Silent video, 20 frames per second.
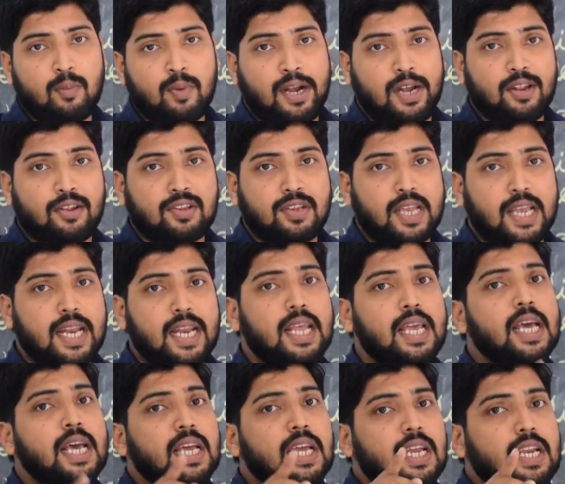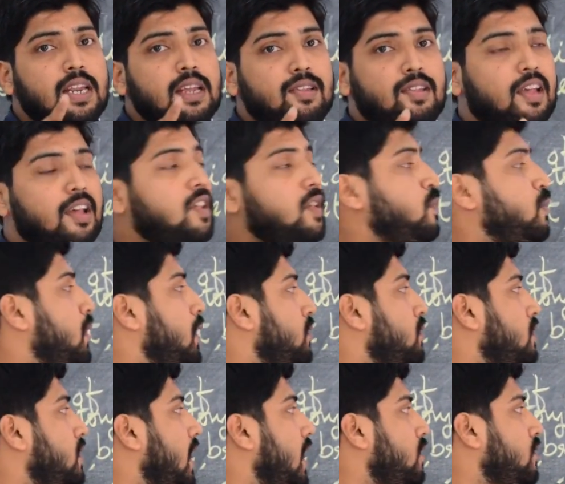Understand? It is
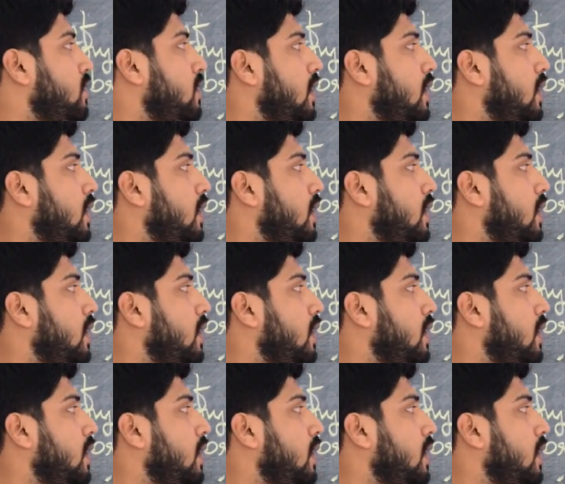expressed as